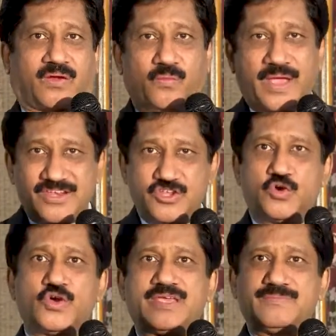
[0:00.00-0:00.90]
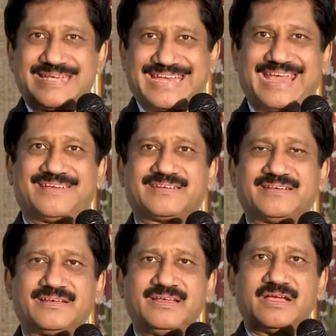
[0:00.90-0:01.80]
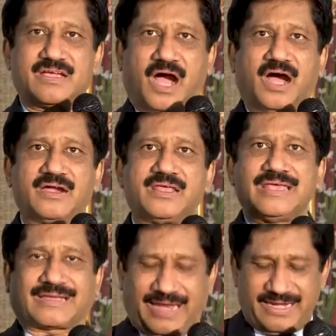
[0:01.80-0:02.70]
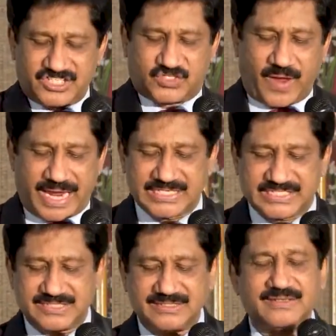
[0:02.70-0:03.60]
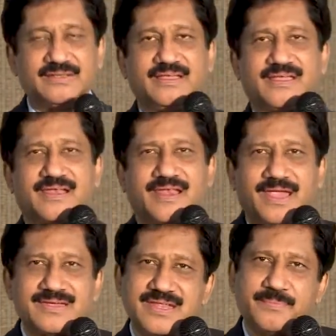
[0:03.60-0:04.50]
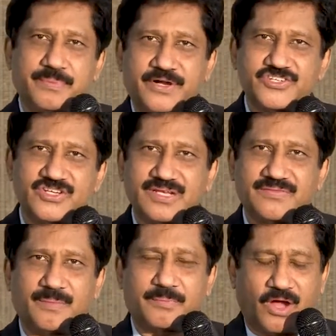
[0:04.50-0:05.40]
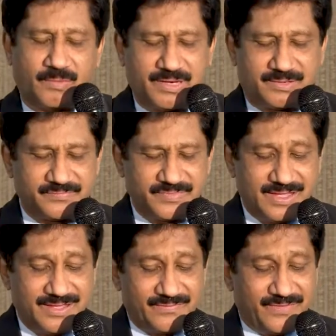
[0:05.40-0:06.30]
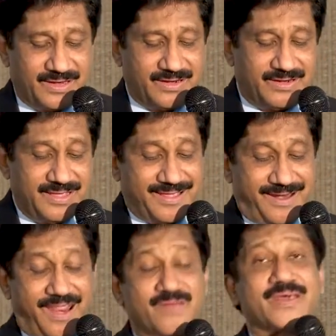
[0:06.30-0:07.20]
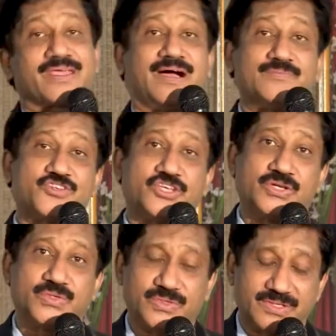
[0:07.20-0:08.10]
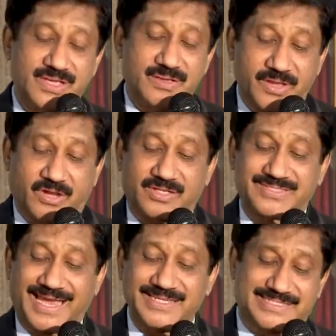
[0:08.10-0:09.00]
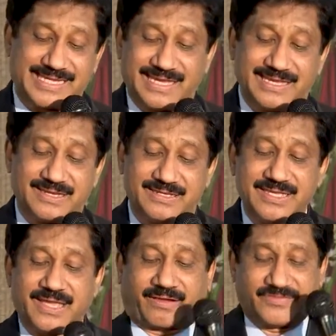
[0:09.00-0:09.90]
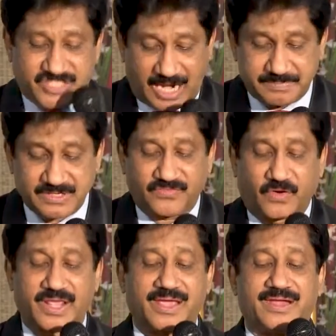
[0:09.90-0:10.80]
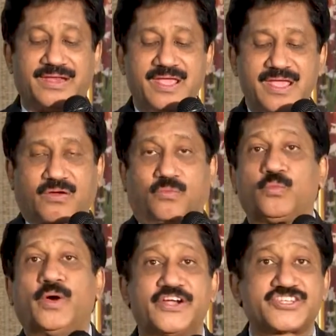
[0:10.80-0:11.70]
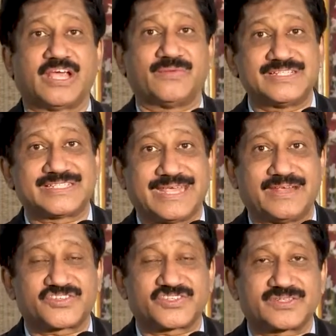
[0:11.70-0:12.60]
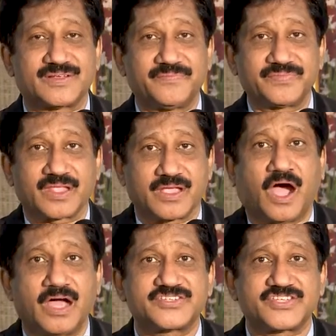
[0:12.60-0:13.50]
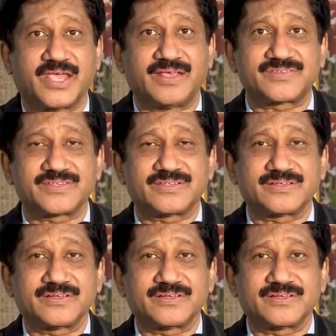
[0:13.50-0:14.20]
When you imitate God and His ways, 90% of the problem will never come to you. Because Isaiah chapter 48, verse 7 says, God says,